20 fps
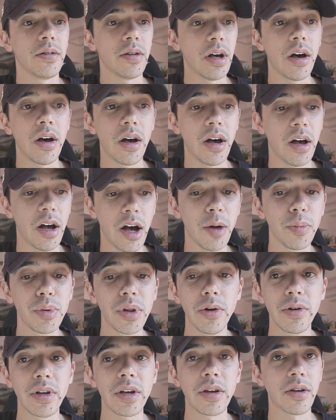
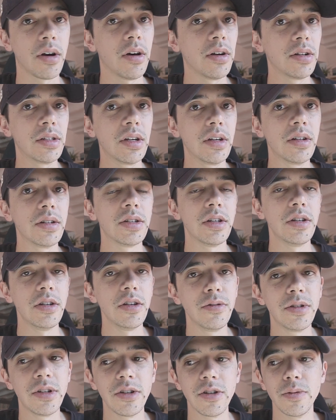uploading content to
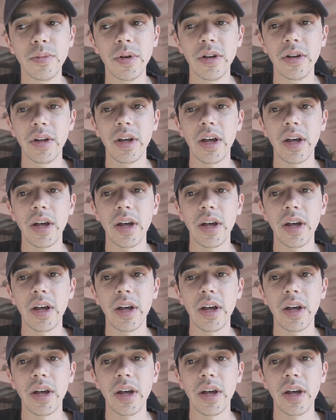YouTube,